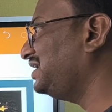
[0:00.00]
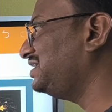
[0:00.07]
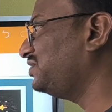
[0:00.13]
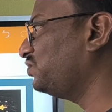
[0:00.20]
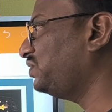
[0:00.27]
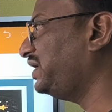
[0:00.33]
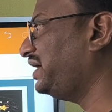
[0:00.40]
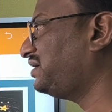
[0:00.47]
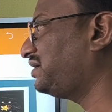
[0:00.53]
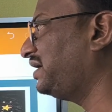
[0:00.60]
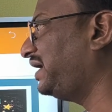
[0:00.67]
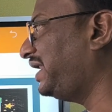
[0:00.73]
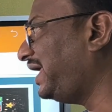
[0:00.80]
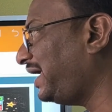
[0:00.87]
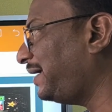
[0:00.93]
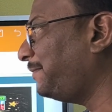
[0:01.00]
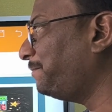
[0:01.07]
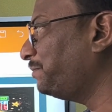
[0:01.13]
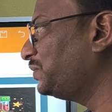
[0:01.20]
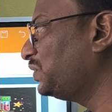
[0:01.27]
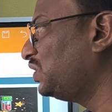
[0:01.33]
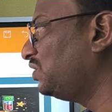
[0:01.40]
in unit
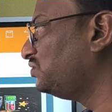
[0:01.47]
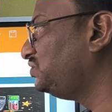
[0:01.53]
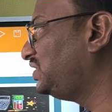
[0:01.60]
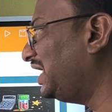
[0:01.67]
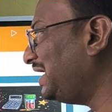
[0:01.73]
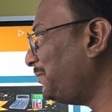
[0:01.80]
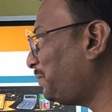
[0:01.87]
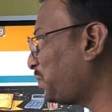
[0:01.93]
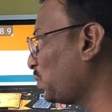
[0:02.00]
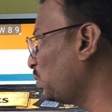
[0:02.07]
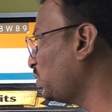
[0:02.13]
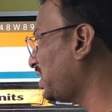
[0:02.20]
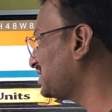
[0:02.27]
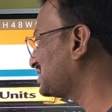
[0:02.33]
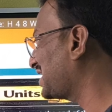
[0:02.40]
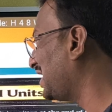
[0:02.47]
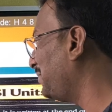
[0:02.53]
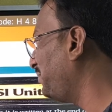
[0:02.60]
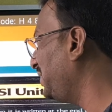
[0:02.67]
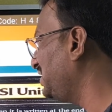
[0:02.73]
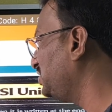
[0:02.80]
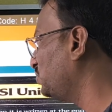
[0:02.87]
name, then plurals
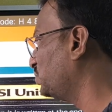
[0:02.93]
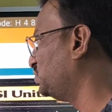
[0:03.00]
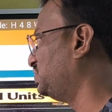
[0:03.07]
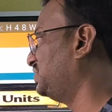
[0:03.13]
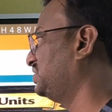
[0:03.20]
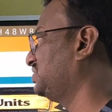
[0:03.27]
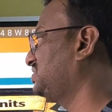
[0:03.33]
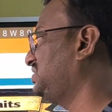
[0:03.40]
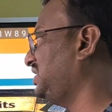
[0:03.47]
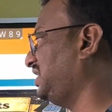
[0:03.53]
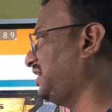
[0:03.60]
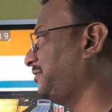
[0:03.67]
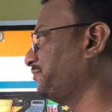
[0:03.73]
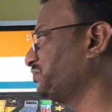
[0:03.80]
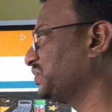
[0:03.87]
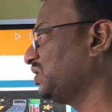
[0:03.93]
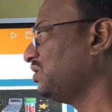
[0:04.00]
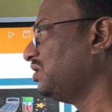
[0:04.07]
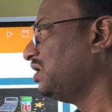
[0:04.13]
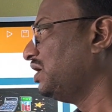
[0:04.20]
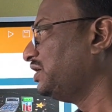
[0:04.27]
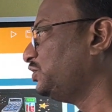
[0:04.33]
can be used. See,
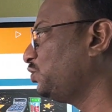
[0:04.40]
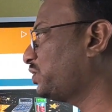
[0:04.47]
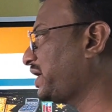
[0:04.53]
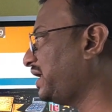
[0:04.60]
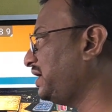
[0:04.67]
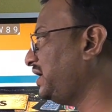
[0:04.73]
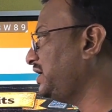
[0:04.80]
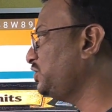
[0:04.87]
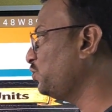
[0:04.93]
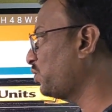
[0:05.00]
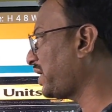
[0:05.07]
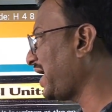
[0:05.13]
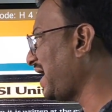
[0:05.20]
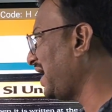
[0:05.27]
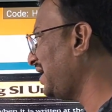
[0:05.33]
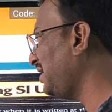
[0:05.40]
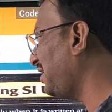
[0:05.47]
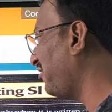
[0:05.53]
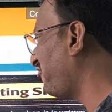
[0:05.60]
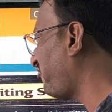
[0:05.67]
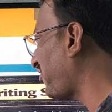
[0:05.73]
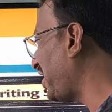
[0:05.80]
you
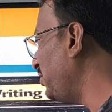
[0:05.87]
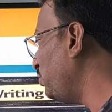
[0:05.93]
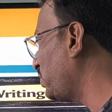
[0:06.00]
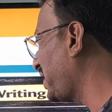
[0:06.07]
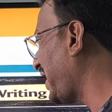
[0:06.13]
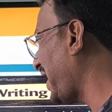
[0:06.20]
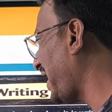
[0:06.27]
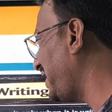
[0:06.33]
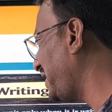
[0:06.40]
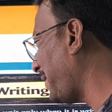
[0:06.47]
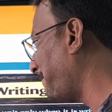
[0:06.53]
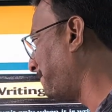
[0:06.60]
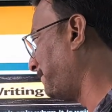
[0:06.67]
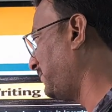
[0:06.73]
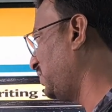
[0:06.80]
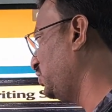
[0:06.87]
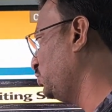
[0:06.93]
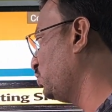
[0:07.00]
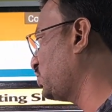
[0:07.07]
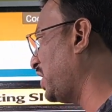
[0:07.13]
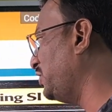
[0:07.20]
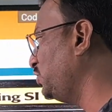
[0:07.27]
ran 5 km,
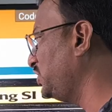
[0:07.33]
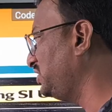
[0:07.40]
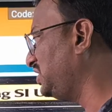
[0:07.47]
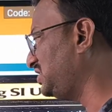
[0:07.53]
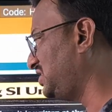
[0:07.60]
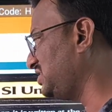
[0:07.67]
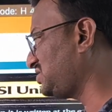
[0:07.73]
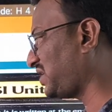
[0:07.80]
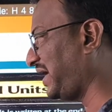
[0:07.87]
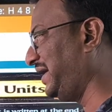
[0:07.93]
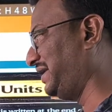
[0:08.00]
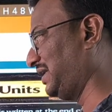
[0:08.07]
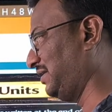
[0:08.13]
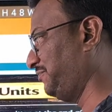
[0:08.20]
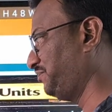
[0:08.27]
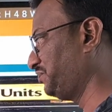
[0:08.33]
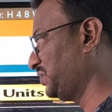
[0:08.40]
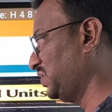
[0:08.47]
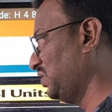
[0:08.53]
this is right.